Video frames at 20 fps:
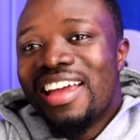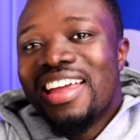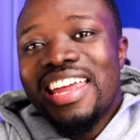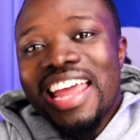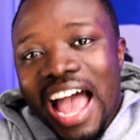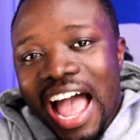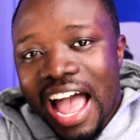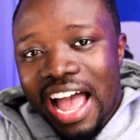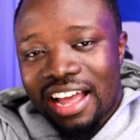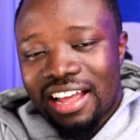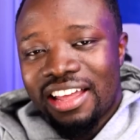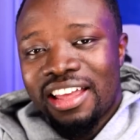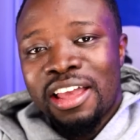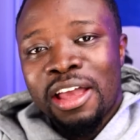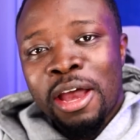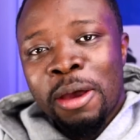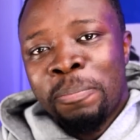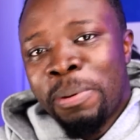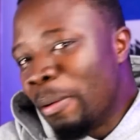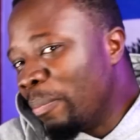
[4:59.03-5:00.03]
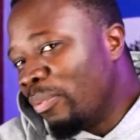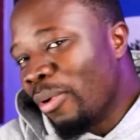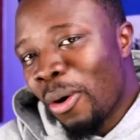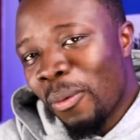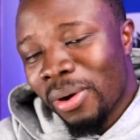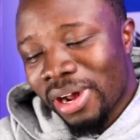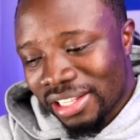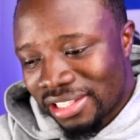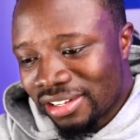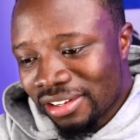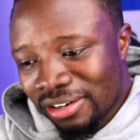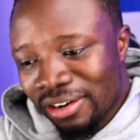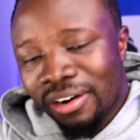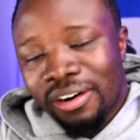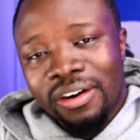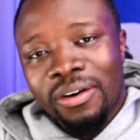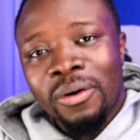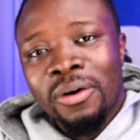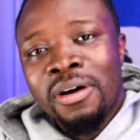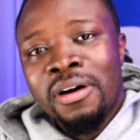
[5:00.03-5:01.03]
yeah, people wait, you
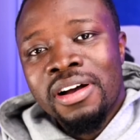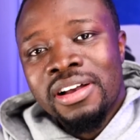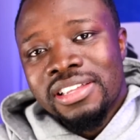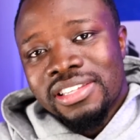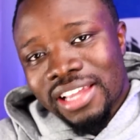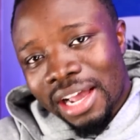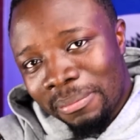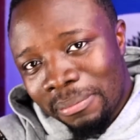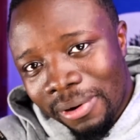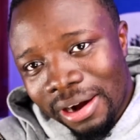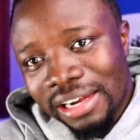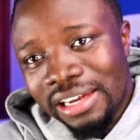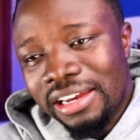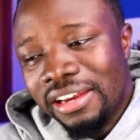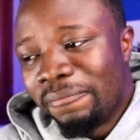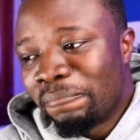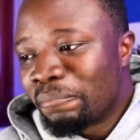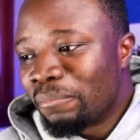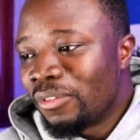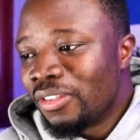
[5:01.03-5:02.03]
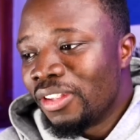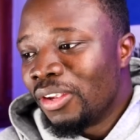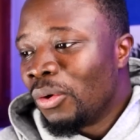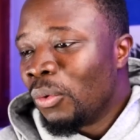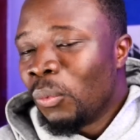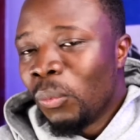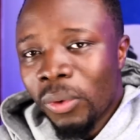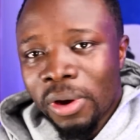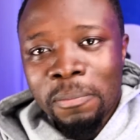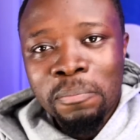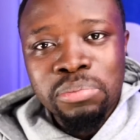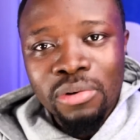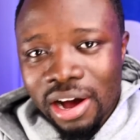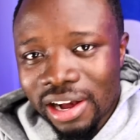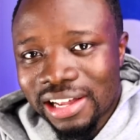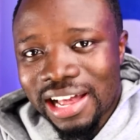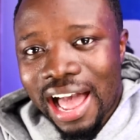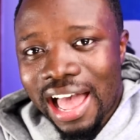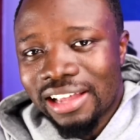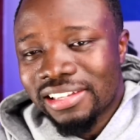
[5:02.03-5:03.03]
know, some money. We
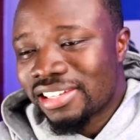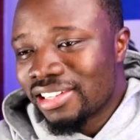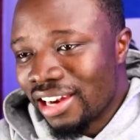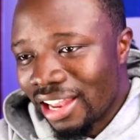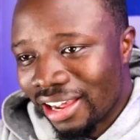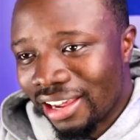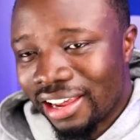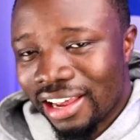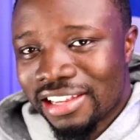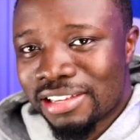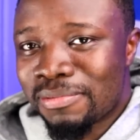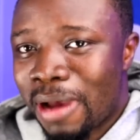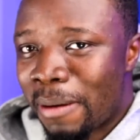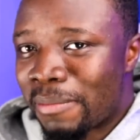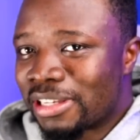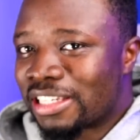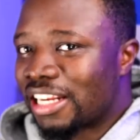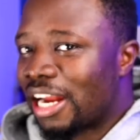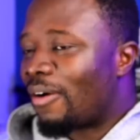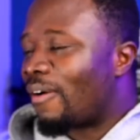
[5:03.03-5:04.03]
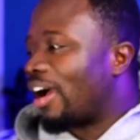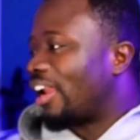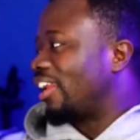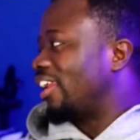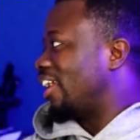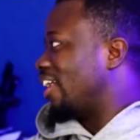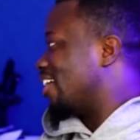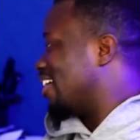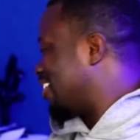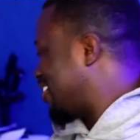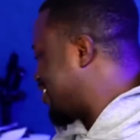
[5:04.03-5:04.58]
broke ass niggas, but I'm sure what they